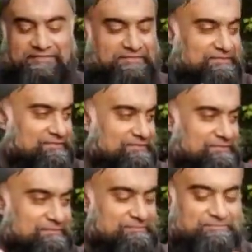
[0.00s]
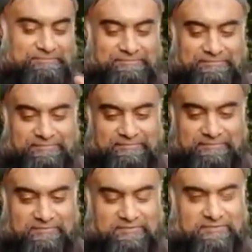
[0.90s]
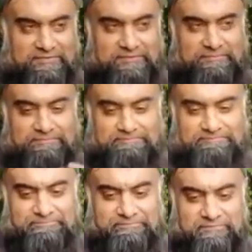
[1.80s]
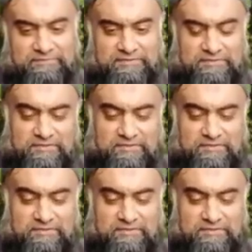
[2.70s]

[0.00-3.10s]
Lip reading: (silent)